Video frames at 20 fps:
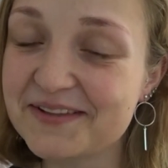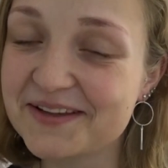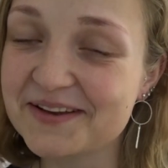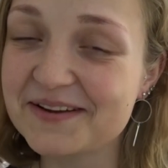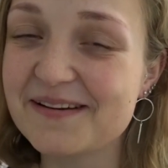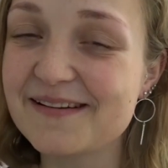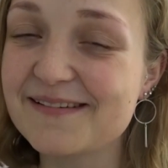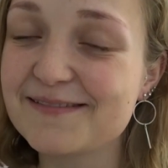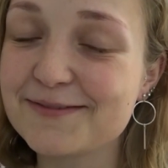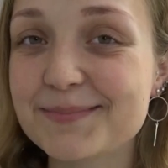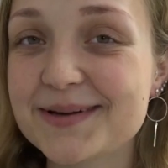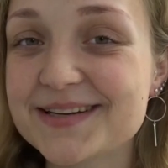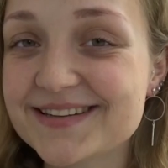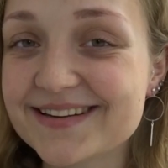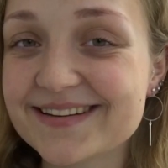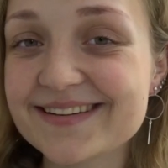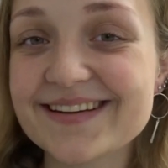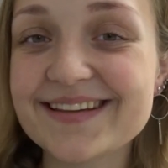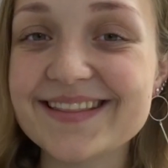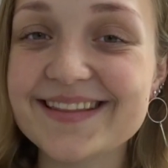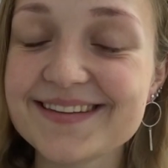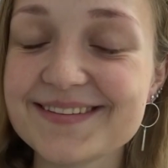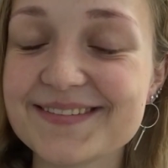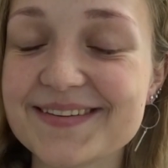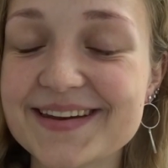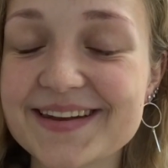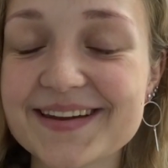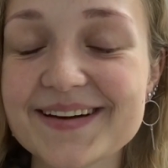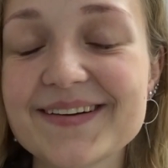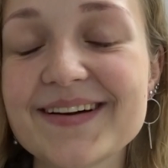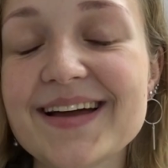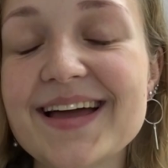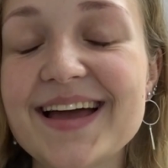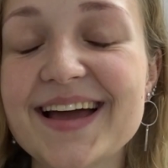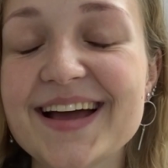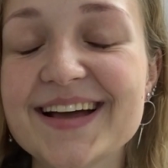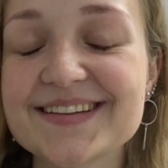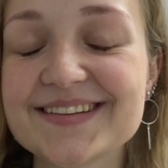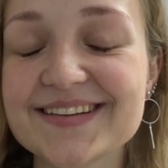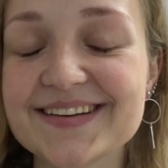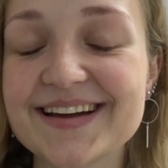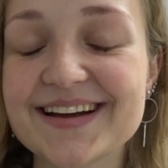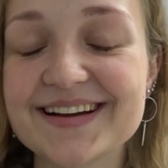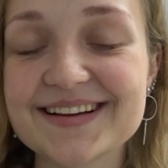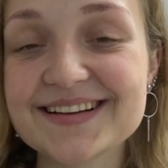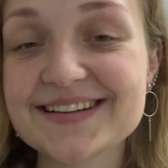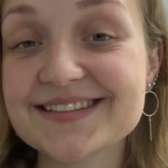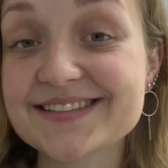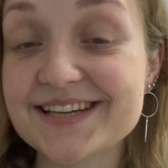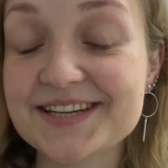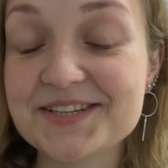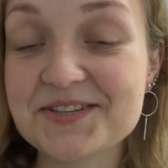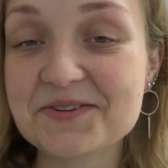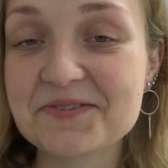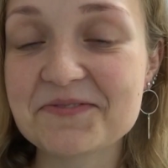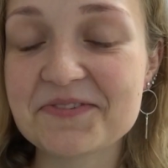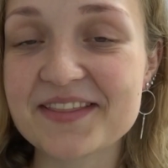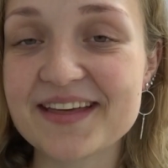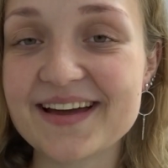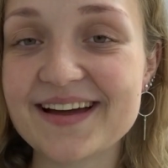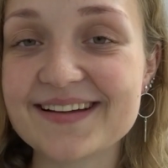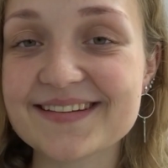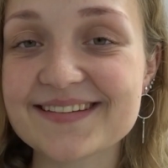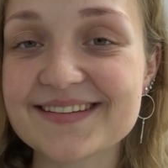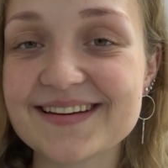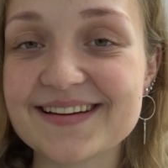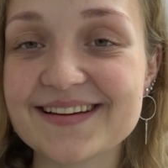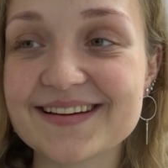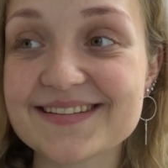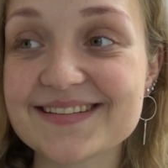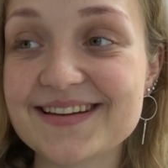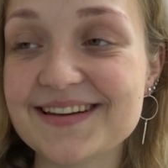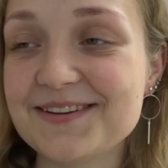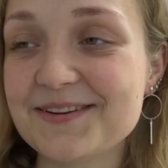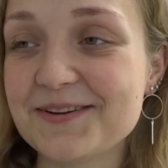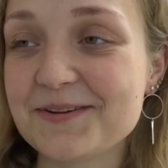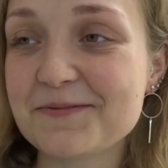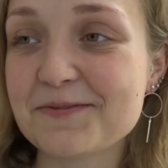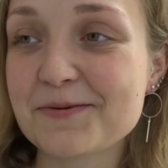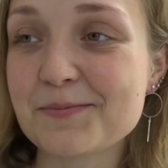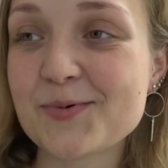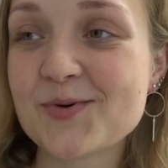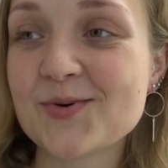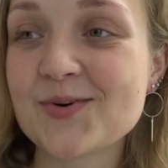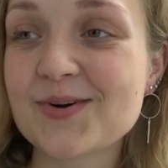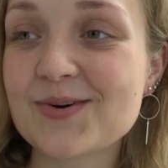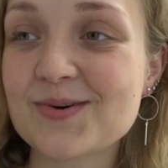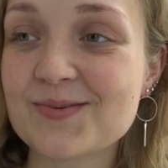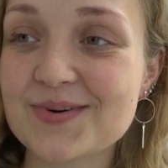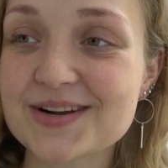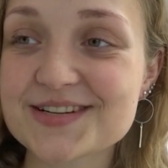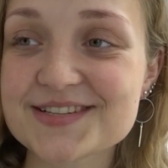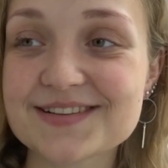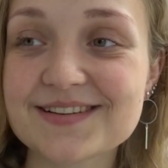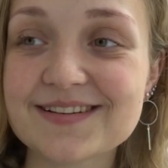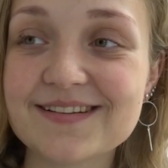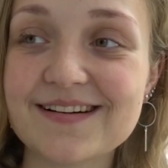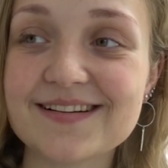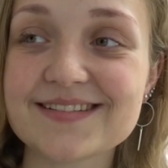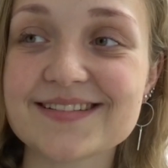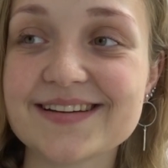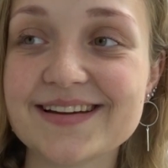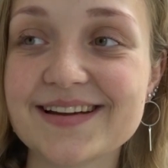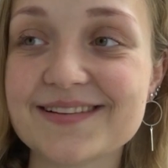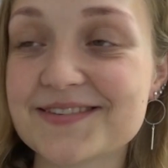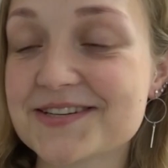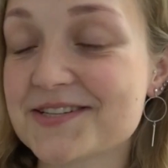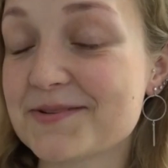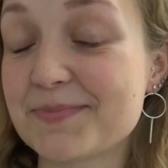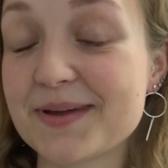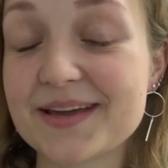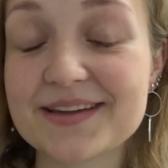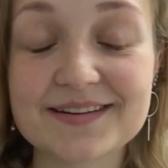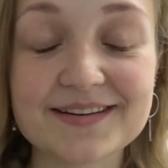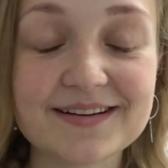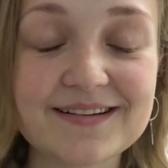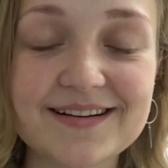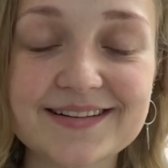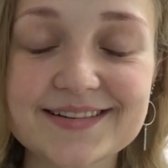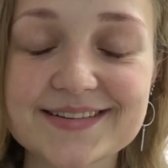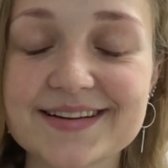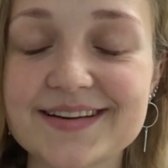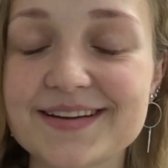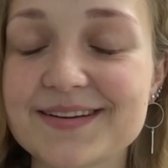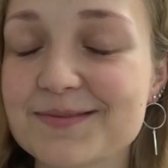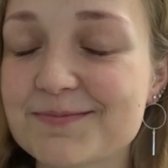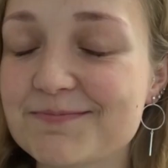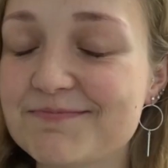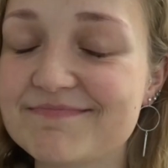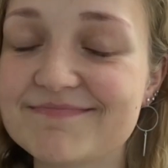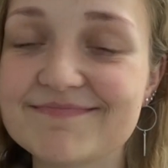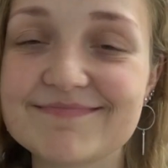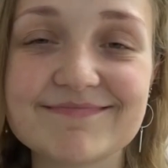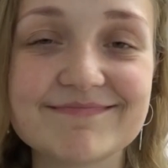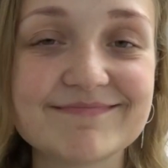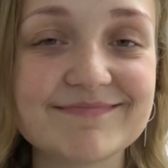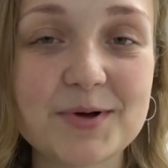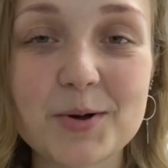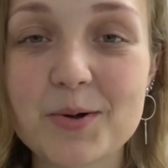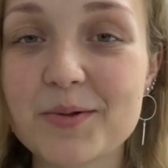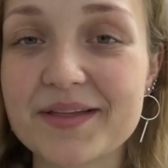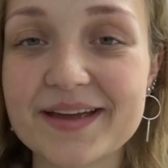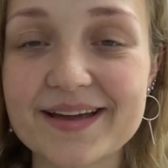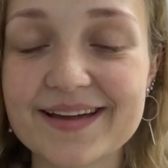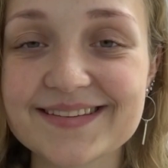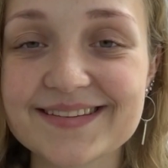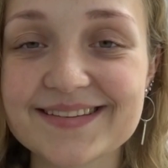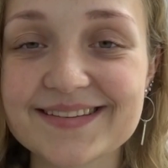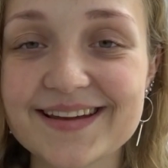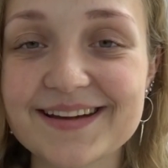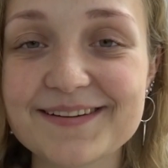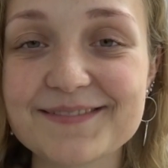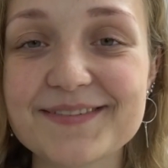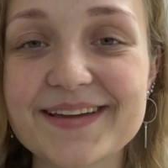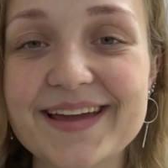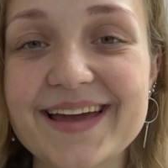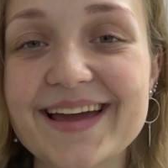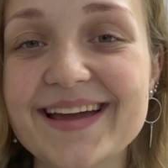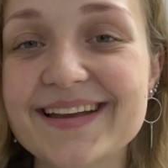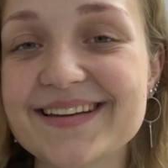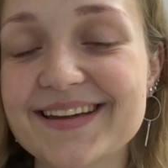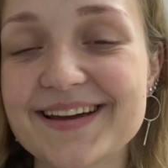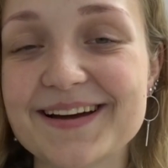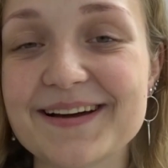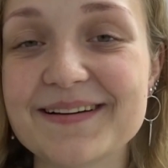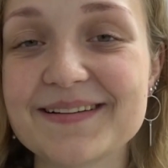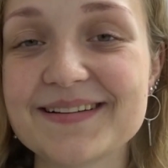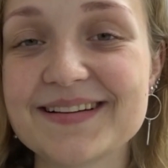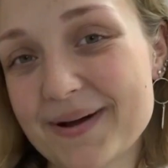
that I've mentioned in this video. So yeah, stay tuned for that. Stay tuned for more Russian content, Russian beginner content, all that kind of stuff, and yeah,